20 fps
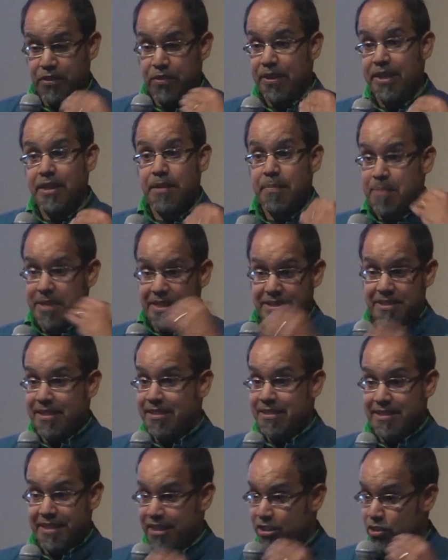you're in a
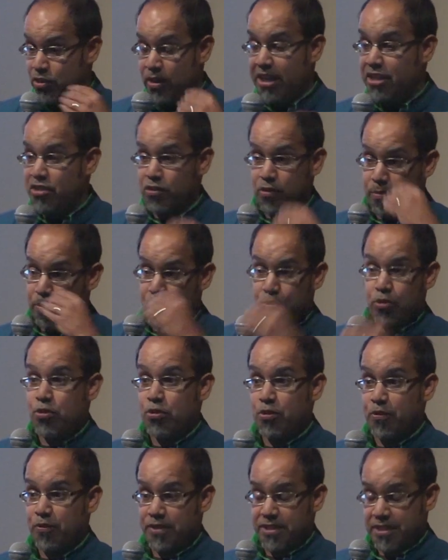business thing trying to
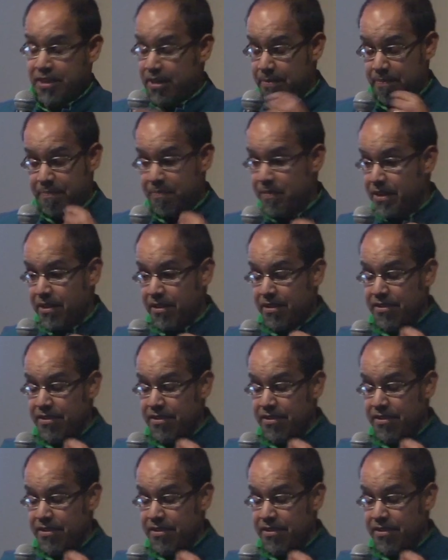improve some